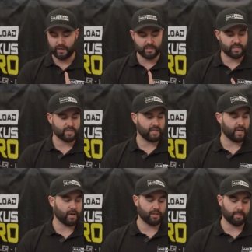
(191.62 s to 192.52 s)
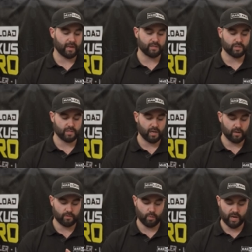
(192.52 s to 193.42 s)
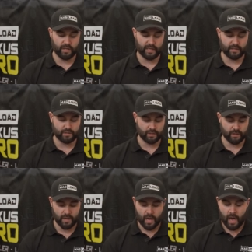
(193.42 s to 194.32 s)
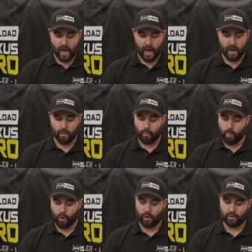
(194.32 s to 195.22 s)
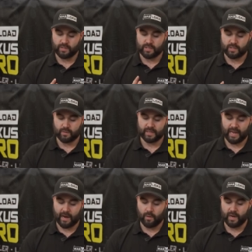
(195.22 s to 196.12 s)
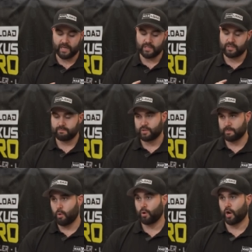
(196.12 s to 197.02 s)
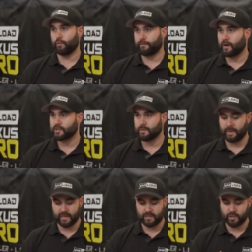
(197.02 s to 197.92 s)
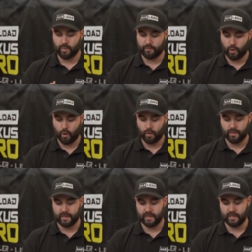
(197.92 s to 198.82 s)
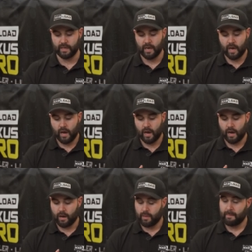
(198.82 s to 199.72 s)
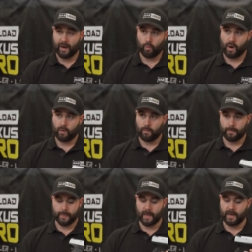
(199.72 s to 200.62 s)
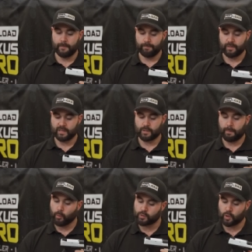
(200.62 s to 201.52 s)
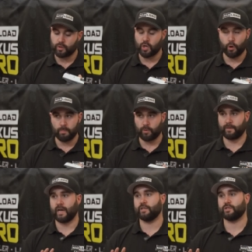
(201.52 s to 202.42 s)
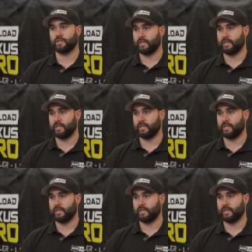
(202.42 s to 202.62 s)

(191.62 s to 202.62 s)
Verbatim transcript: brings the uh, the balance of the gun to where you need to. Yeah. Uh, what Connors is doing now is some more go faster bits. So we've got the uh, the Magwell there. That's a bolt-on, no modification